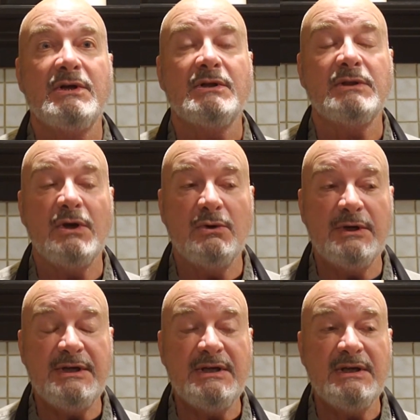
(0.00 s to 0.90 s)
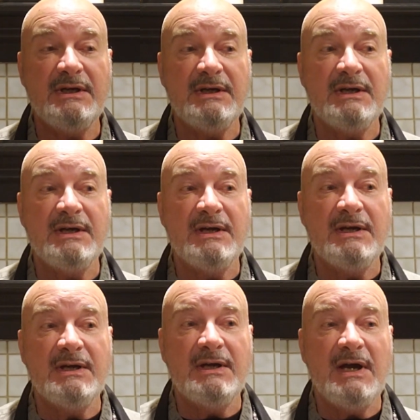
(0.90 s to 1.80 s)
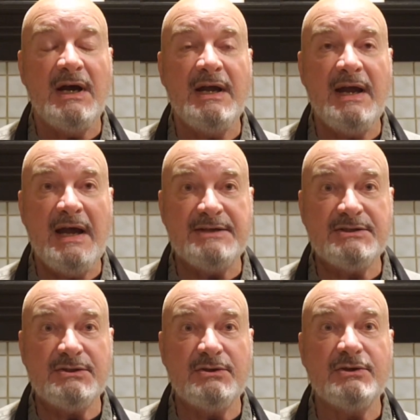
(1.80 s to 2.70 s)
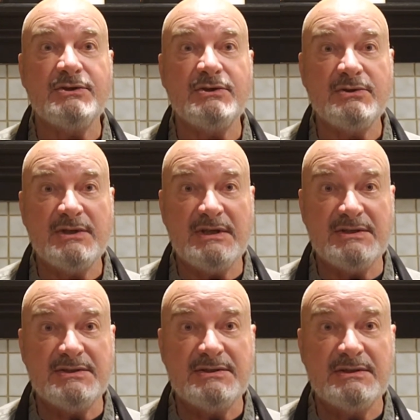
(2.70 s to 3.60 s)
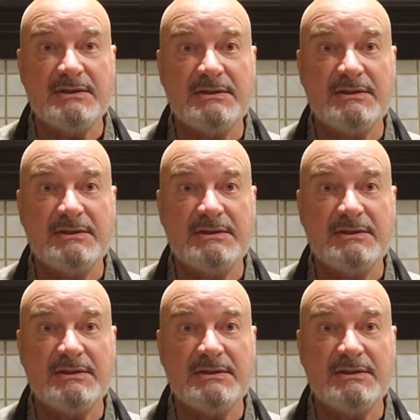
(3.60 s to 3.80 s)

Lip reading: Chloe, I asked you to do this.